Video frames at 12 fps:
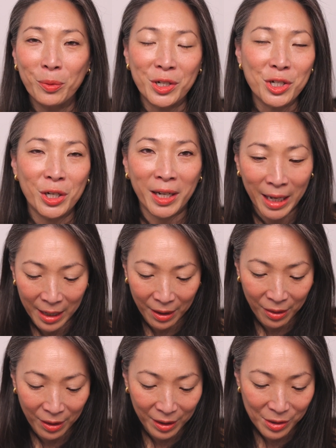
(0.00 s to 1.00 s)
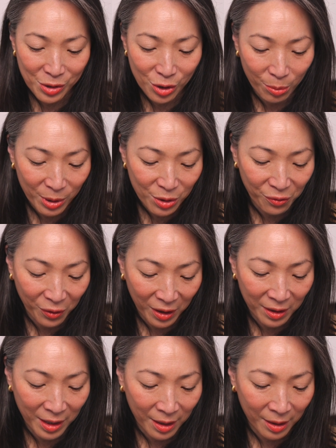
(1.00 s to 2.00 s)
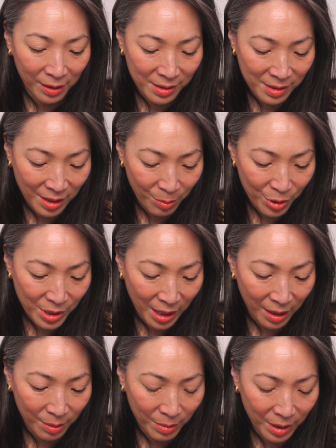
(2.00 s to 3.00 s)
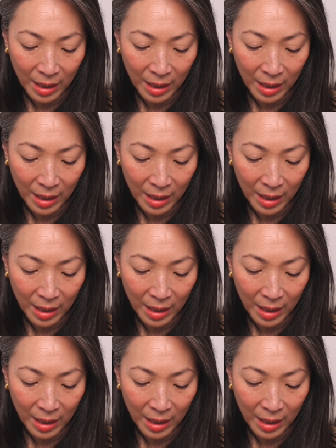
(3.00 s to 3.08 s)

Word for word: which again, I think is so much fun in the summertime.